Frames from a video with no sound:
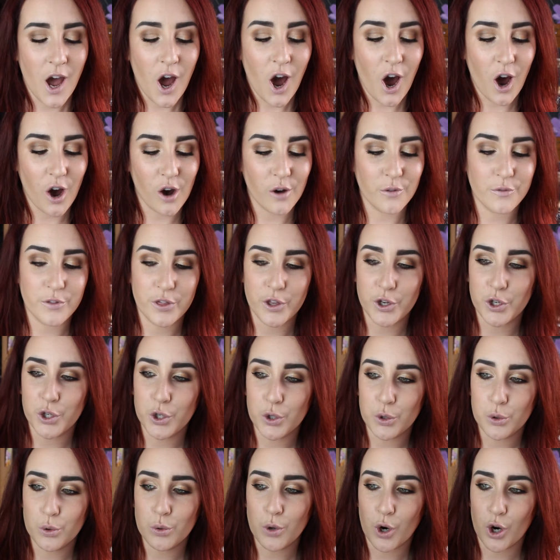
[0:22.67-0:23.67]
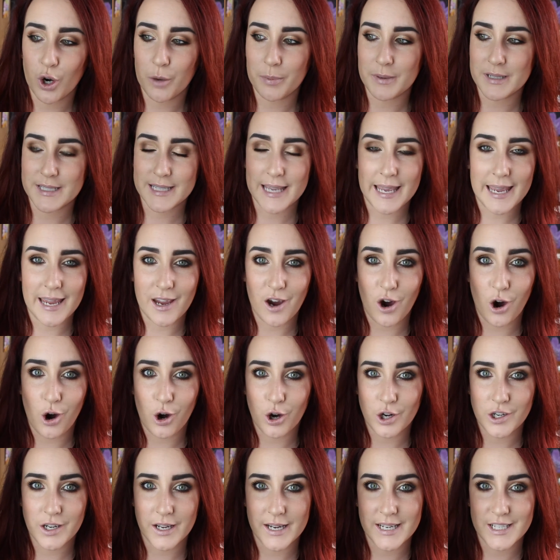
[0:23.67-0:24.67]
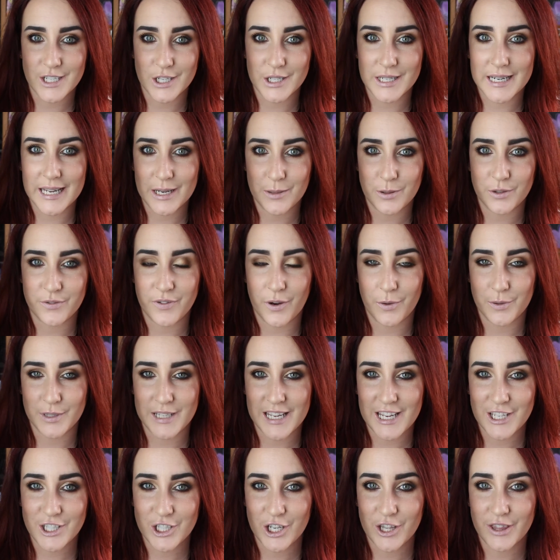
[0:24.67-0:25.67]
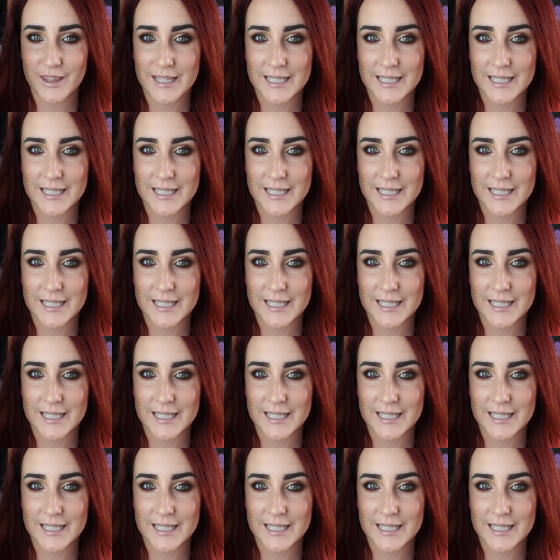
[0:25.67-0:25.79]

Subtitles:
of the new Urban Decay All Nighter Liquid Foundation.